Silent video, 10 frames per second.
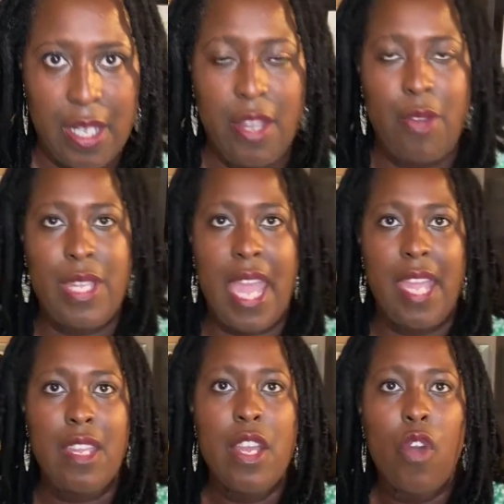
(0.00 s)

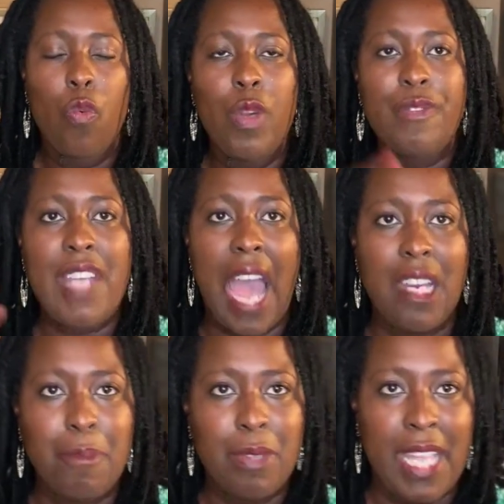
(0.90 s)
Okay? We've got
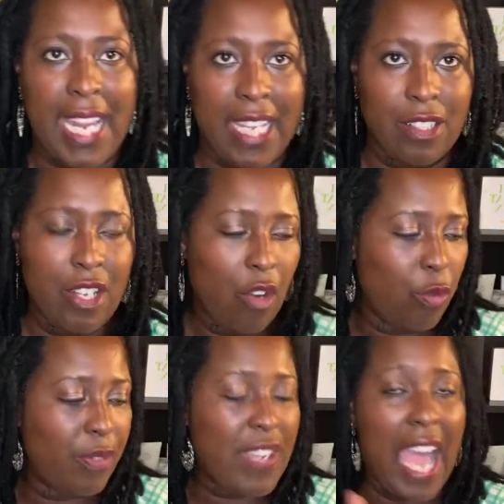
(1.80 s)
a plan.
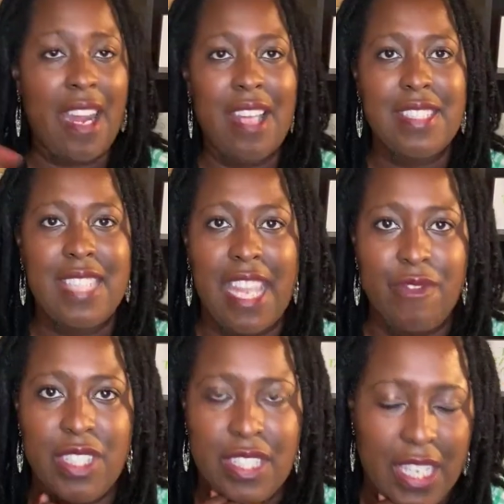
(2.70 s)
We've got our
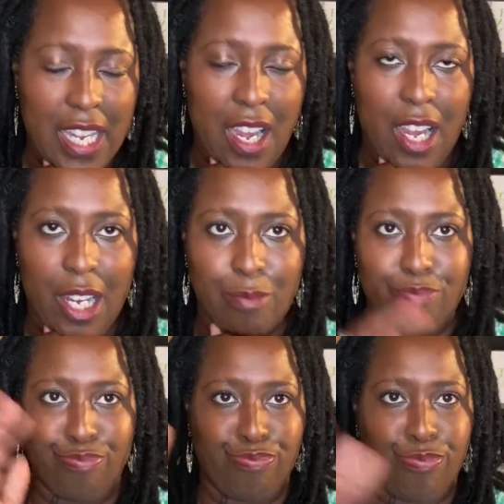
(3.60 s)
savings
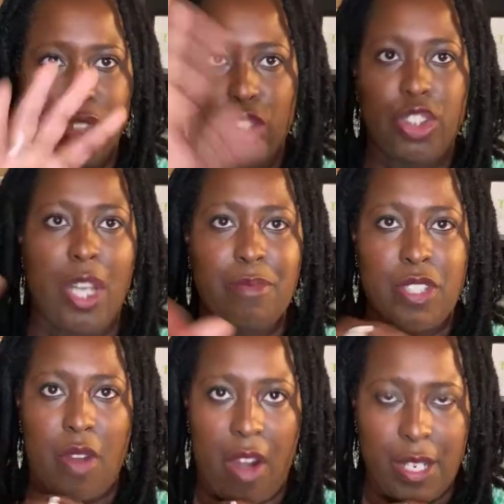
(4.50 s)
jump
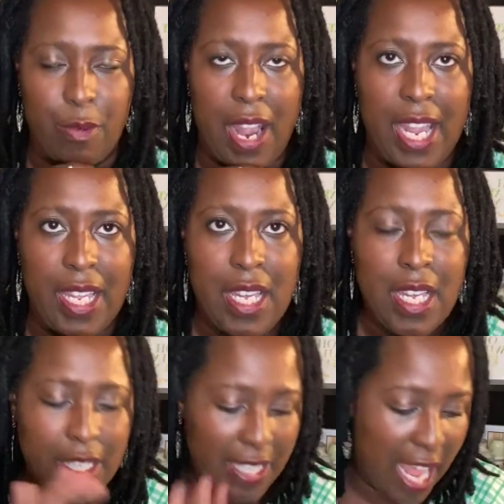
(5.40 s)
started, right?
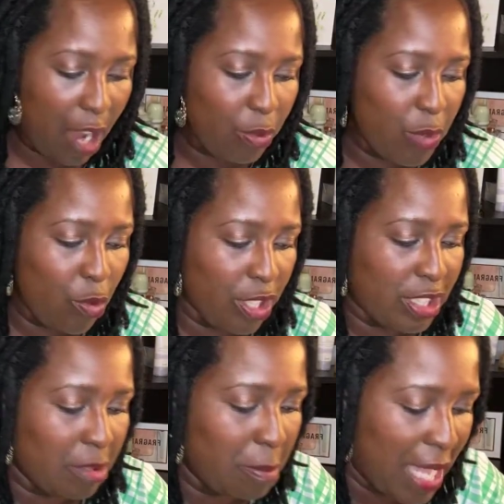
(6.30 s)
Now we want
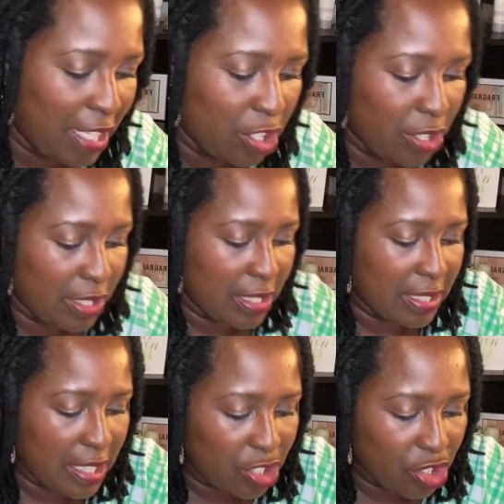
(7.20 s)
to make good
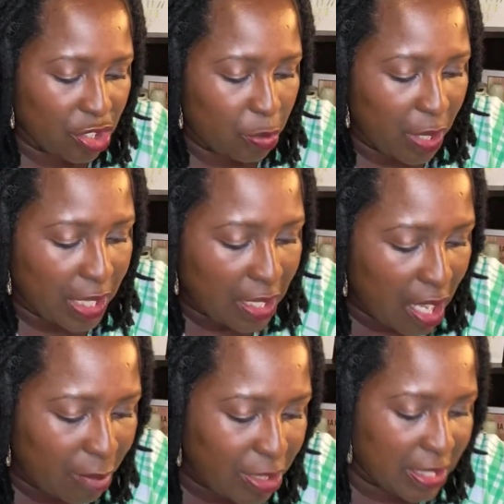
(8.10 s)
decisions when it
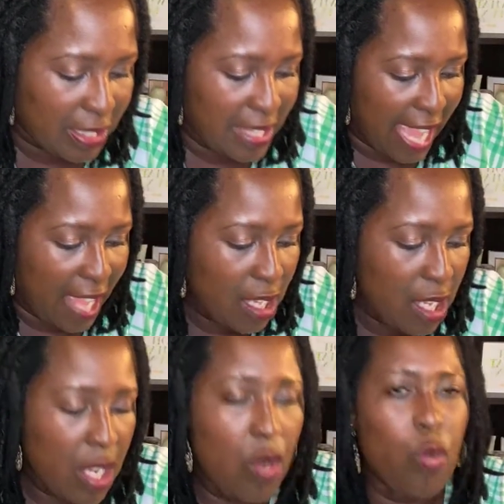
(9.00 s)
comes to that.
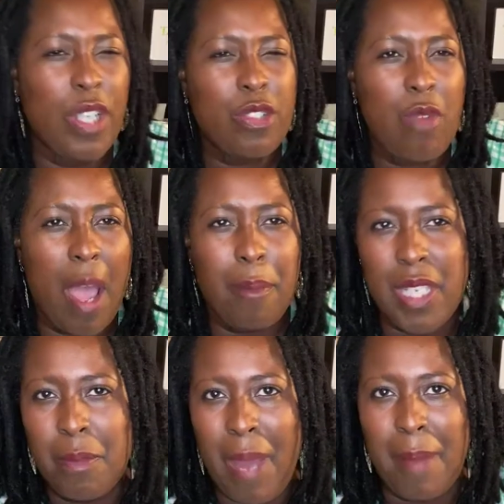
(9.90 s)
What do I
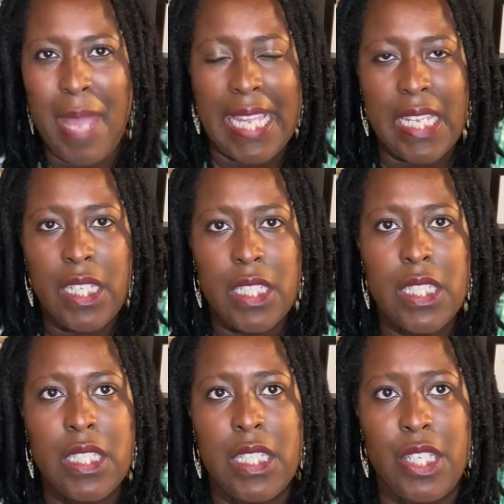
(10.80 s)
mean by making good
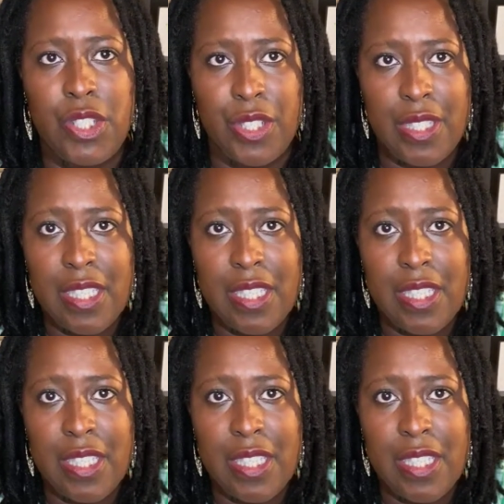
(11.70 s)
decisions?